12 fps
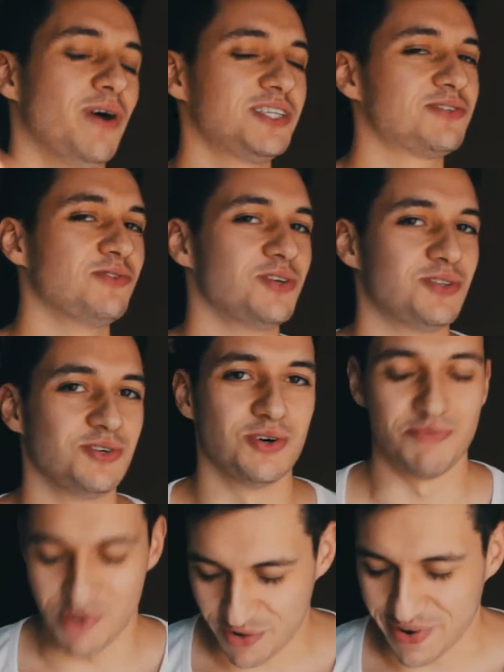What's good
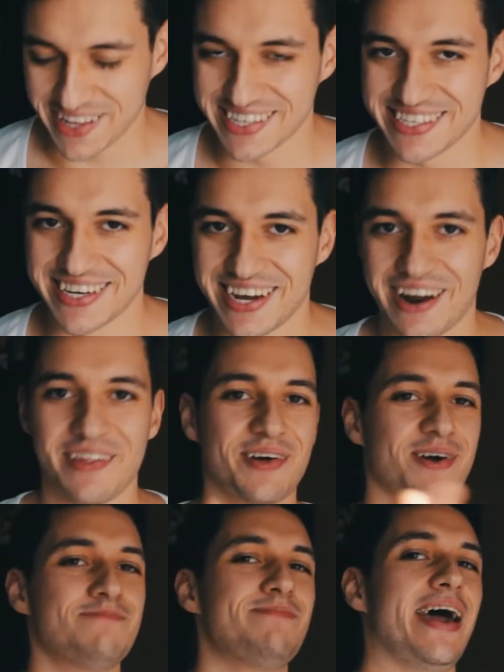YouTube, Diogo Freitas here and
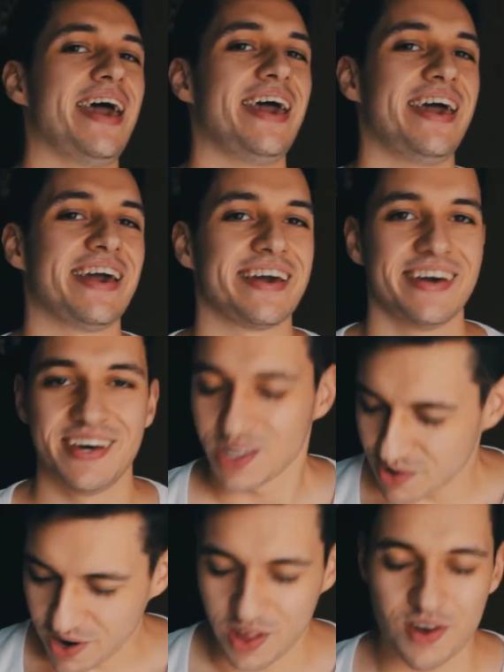welcome back
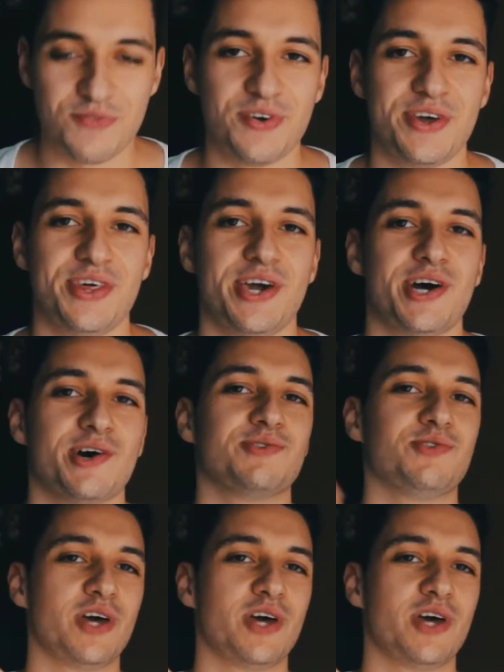to another video.